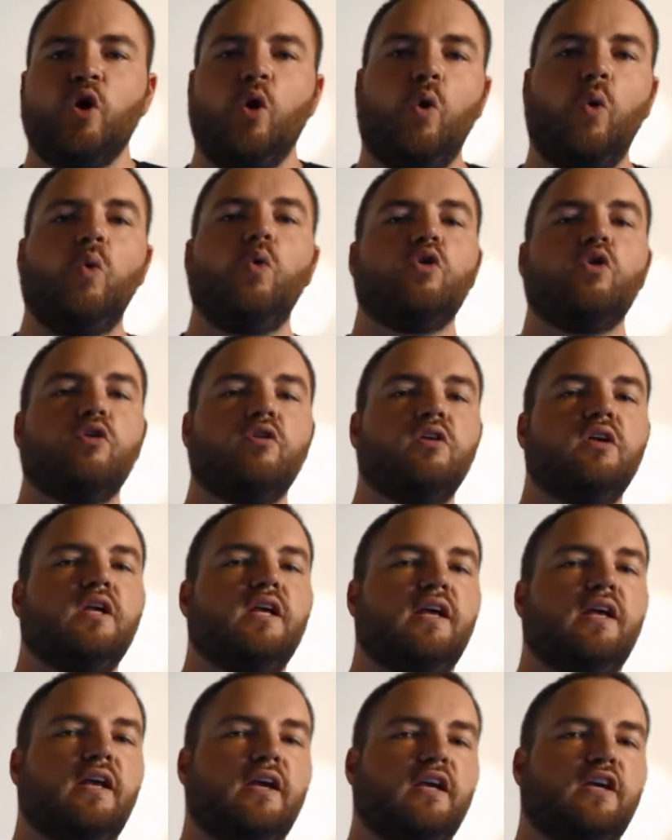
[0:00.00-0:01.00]
Or
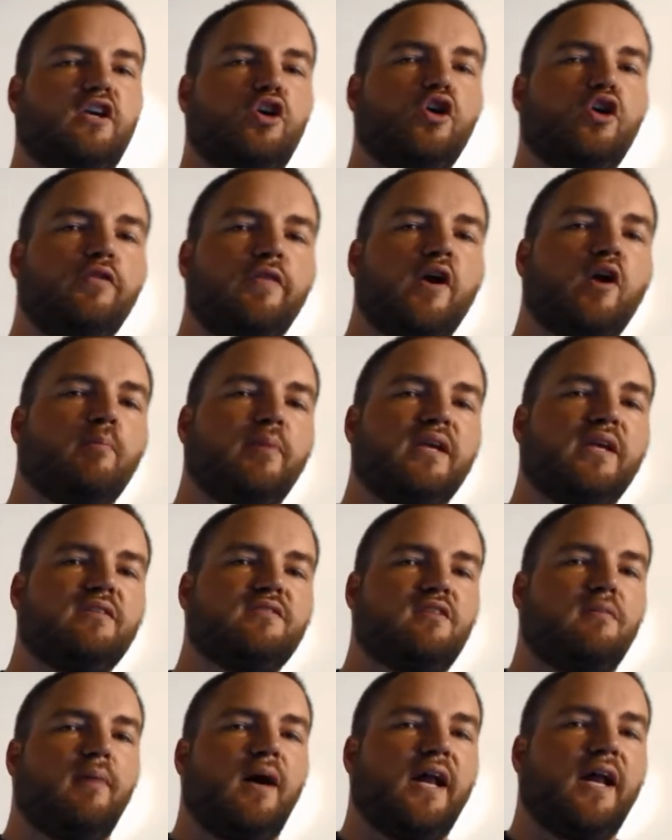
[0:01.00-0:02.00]
could there be
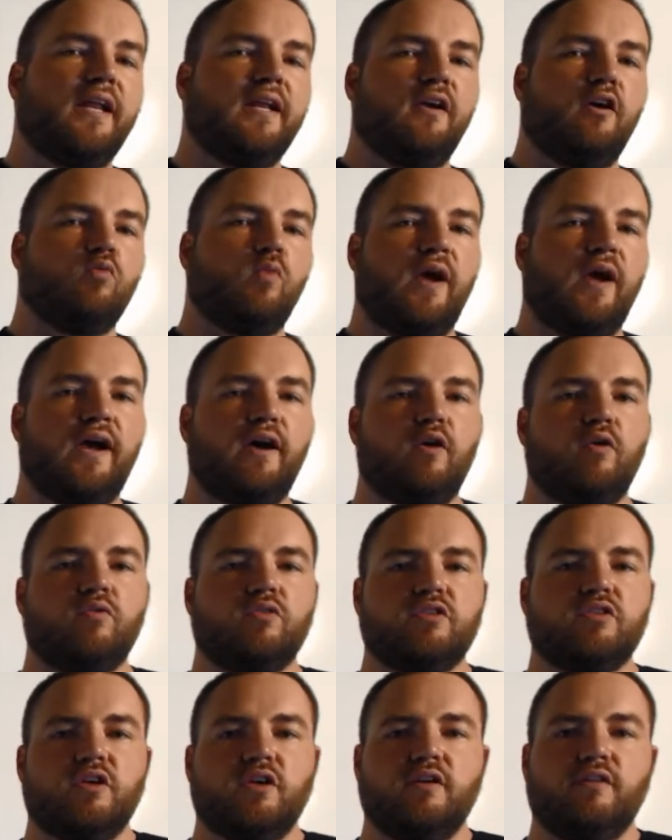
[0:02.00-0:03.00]
somebody
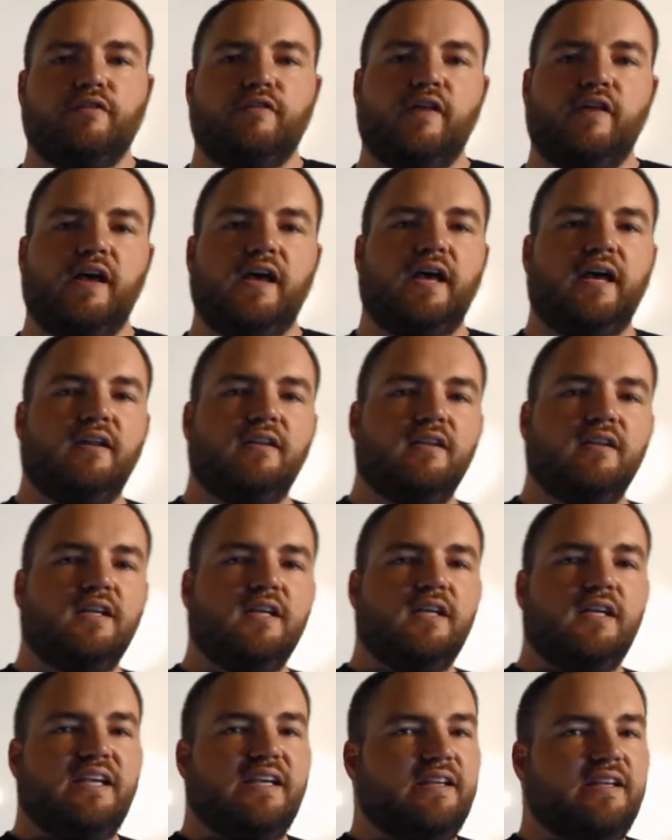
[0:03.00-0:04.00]
around that
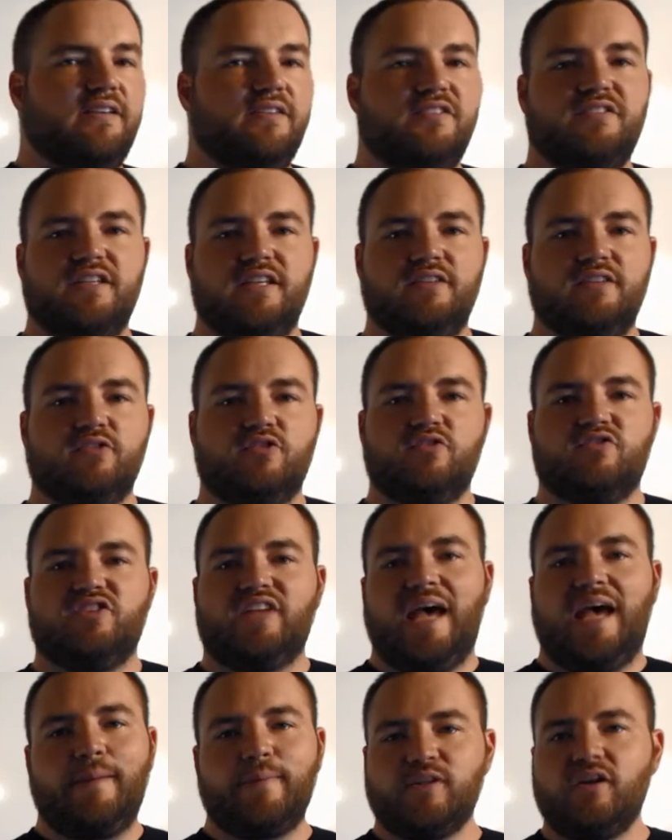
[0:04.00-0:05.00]
is
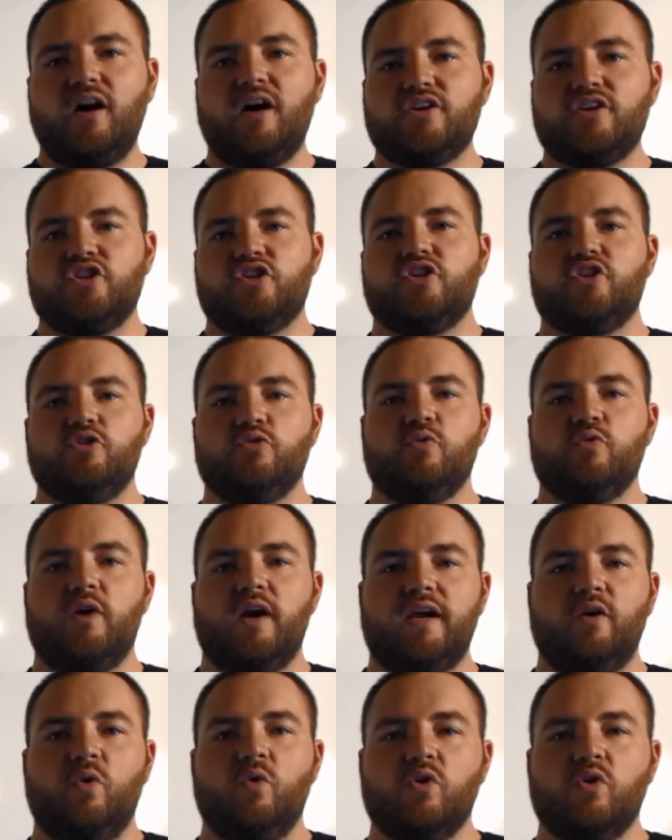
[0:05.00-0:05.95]
sabotaging you, right?